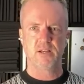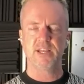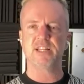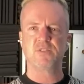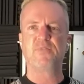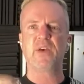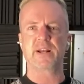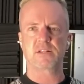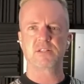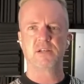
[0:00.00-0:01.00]
It's
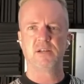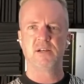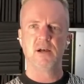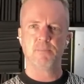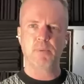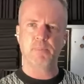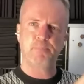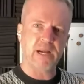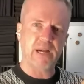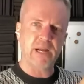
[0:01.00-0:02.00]
fixed. But
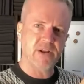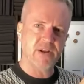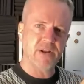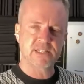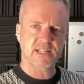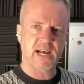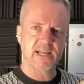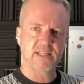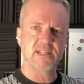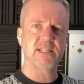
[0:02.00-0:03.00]
buried
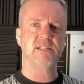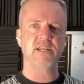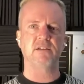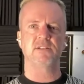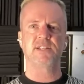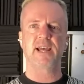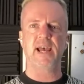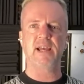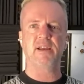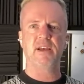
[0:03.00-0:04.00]
inside the details say, hey,